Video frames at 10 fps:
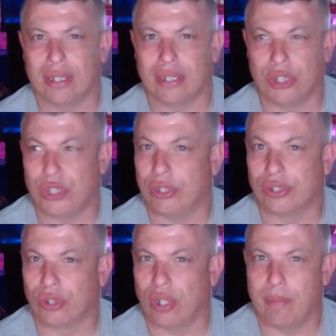that this year is
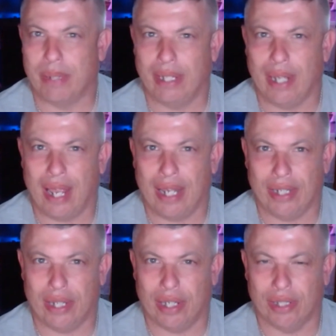going to be
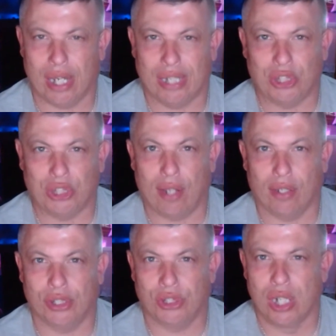a
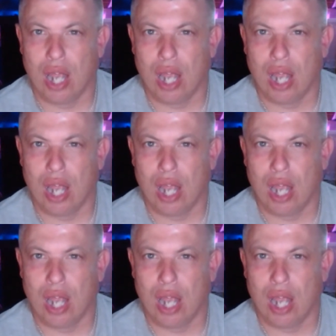challenge.